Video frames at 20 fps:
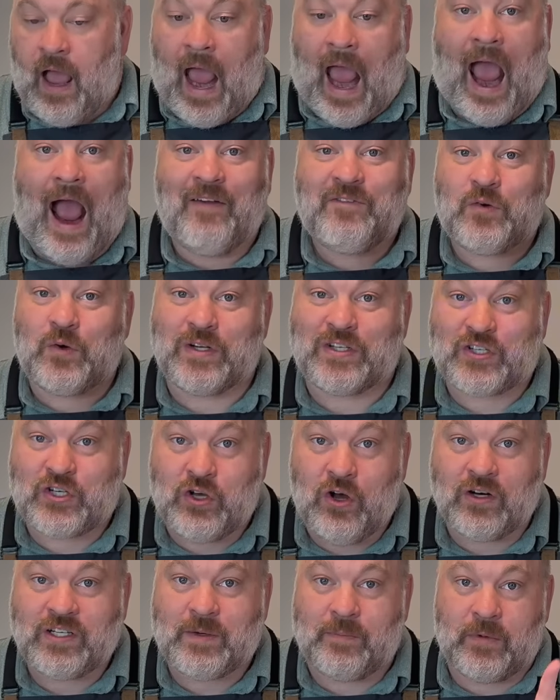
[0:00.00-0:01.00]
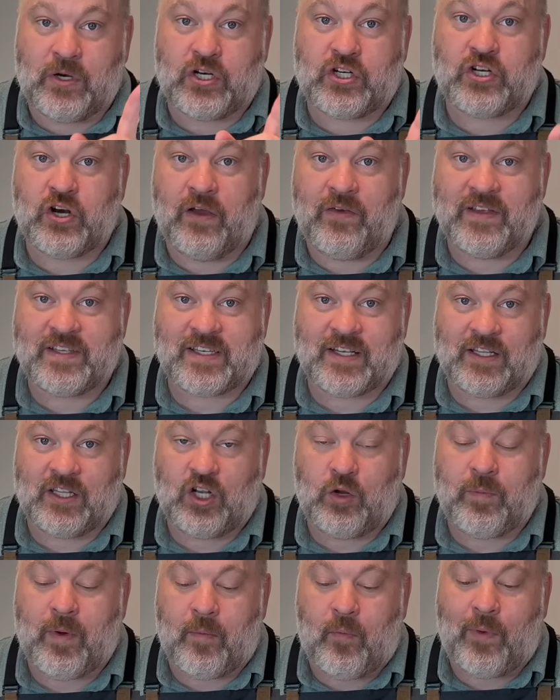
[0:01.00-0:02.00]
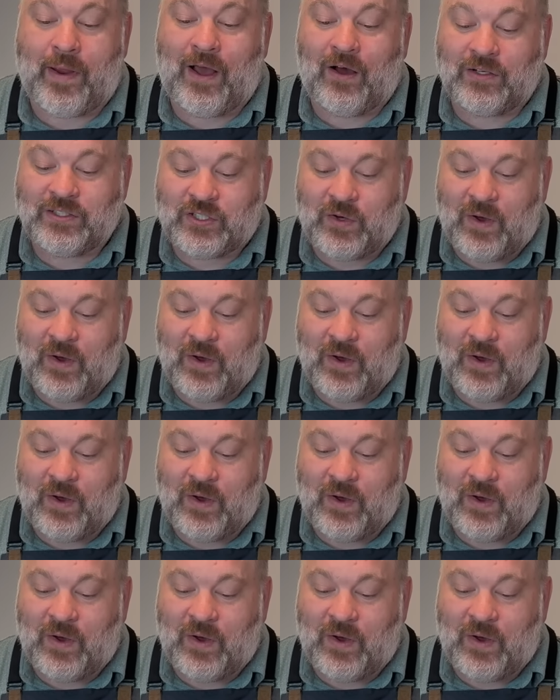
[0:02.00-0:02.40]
After it's cooked, I'm going to show you this in a little bit, but we also